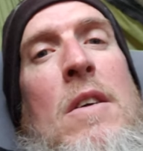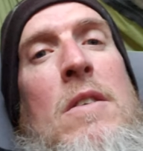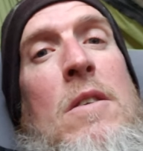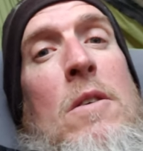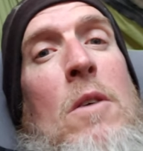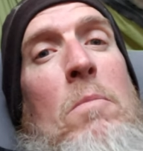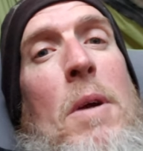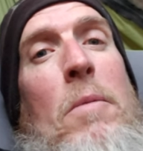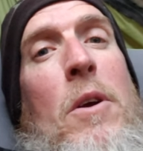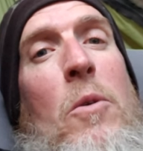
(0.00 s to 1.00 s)
So I'm
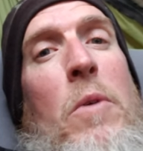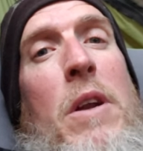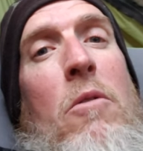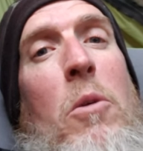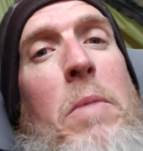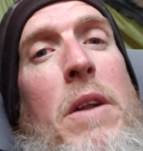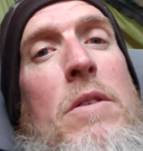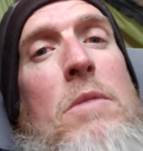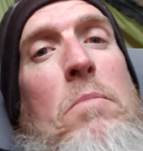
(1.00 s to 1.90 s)
probably going to read a little bit of this